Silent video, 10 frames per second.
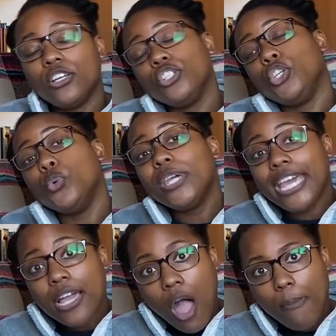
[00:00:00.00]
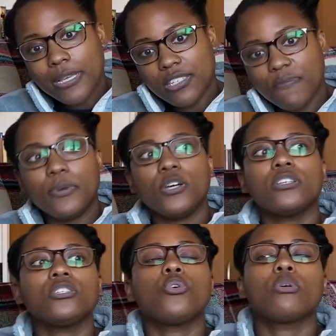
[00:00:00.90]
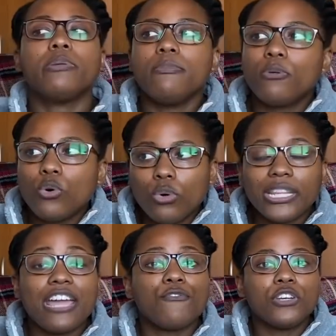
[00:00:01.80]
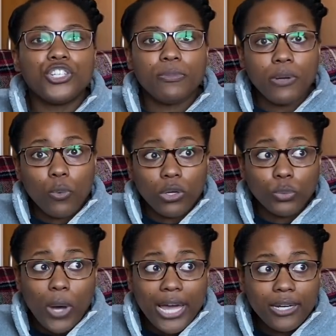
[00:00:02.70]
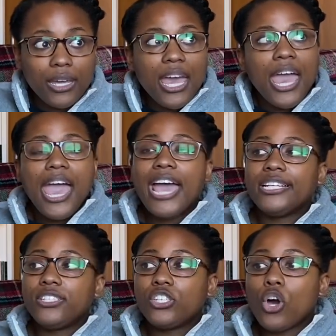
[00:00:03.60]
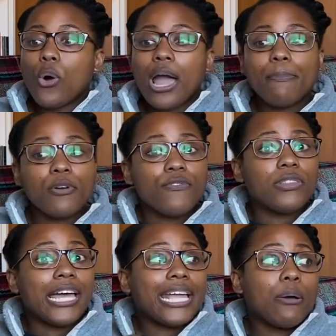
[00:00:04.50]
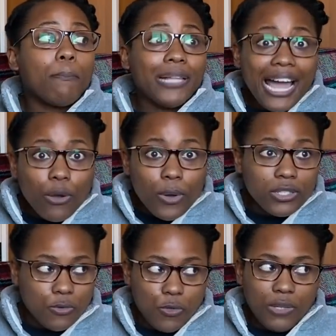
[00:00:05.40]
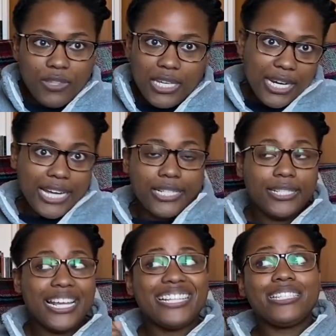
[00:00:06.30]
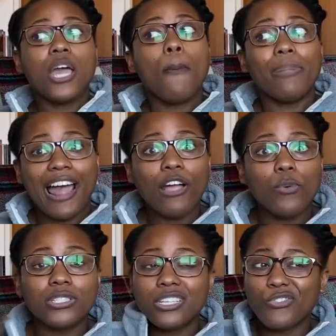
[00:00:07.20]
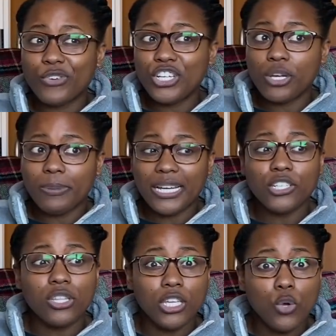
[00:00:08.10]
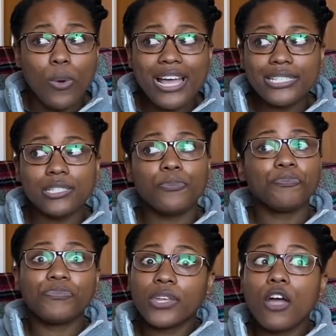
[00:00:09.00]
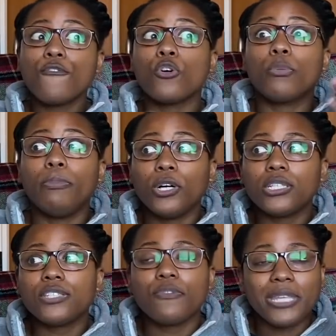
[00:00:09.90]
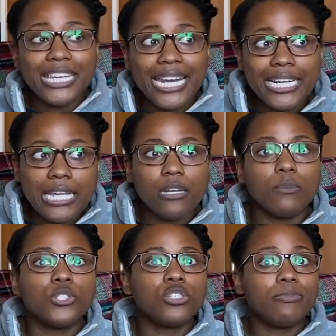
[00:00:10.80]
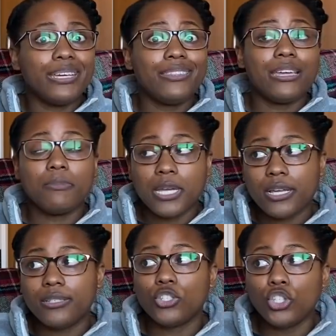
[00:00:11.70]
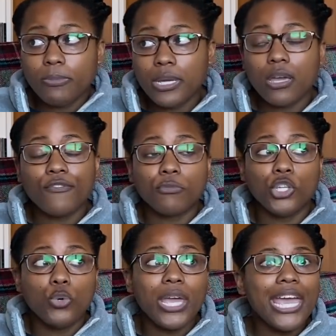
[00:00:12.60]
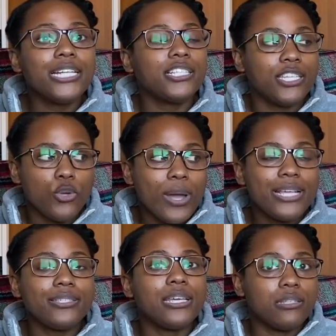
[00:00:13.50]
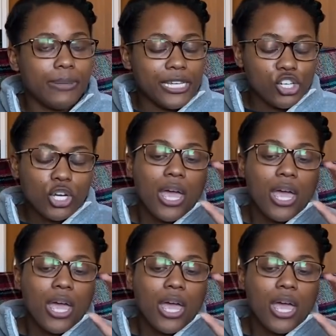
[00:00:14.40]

U K copies of books, or people, they have free shipping worldwide. And so I, like Blackwell's, if you live in the United States, Blackwell's has free shipping to the U S for books from the United Kingdom, which is a big thing because shipping from the U K to the U S is a bitch.